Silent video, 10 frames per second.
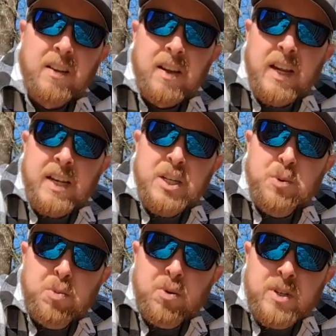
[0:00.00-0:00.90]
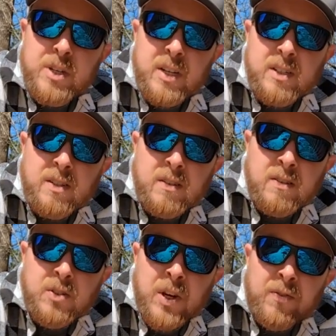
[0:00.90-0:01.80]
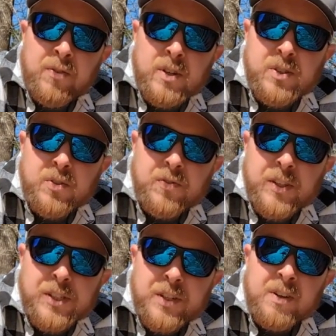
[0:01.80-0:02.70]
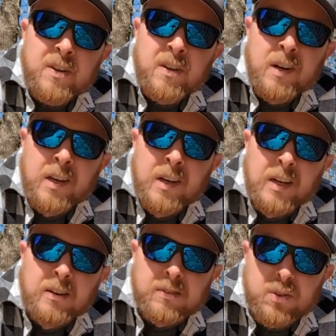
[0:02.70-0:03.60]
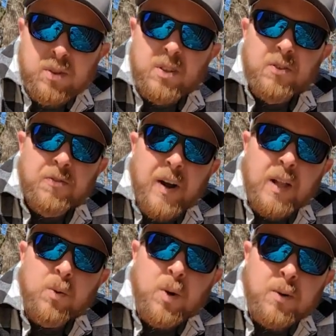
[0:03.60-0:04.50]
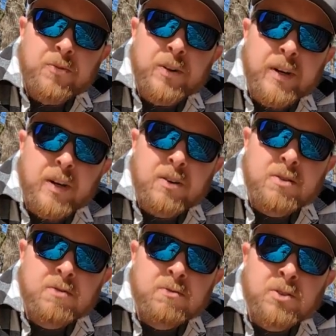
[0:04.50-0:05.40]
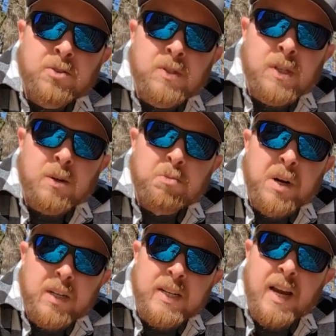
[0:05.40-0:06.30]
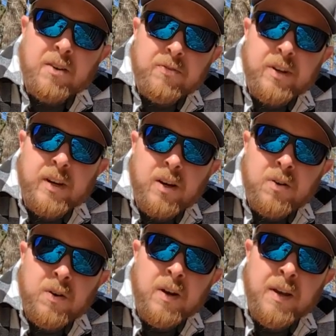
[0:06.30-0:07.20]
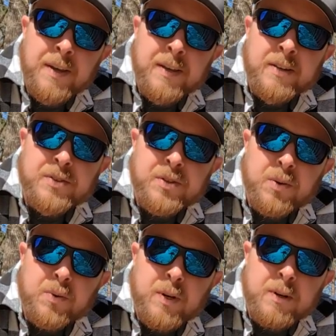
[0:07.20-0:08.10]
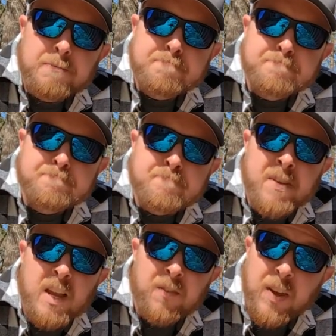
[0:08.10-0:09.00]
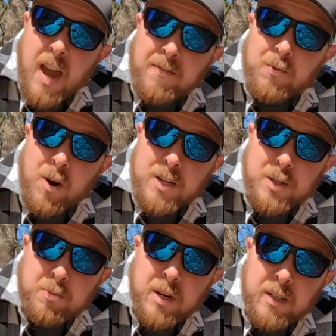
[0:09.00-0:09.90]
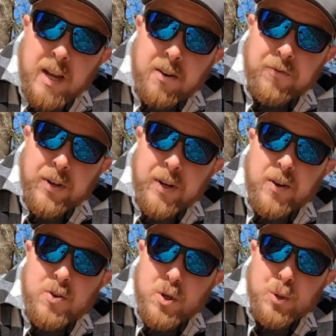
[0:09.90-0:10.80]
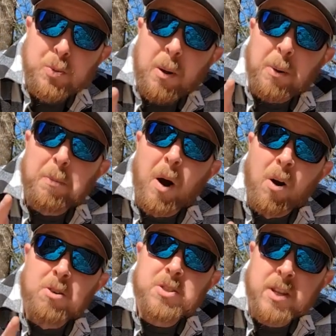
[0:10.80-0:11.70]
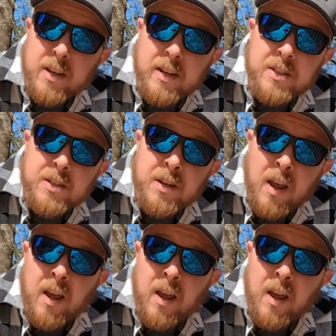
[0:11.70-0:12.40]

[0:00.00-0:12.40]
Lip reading: Hey, it's your boy Justin, J.Varizzle Fisher, doing a little follow-up video to the buck down video. So if you haven't watched the buck down video, you should probably pause this,